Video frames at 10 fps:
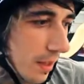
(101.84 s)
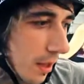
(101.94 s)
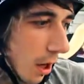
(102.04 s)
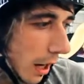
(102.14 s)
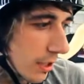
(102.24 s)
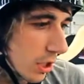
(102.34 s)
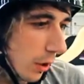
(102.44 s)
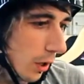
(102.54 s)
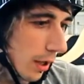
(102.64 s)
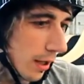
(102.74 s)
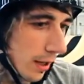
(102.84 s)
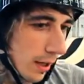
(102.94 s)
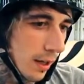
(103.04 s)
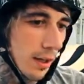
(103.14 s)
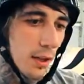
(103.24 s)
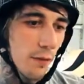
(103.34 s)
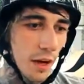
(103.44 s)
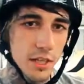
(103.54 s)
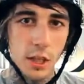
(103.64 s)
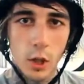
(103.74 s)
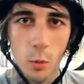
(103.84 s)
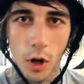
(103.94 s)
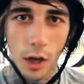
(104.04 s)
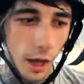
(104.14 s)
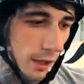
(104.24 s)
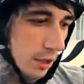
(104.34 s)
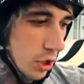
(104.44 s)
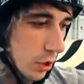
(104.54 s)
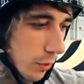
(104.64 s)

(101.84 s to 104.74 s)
Alright, so the first thing you'd want to learn is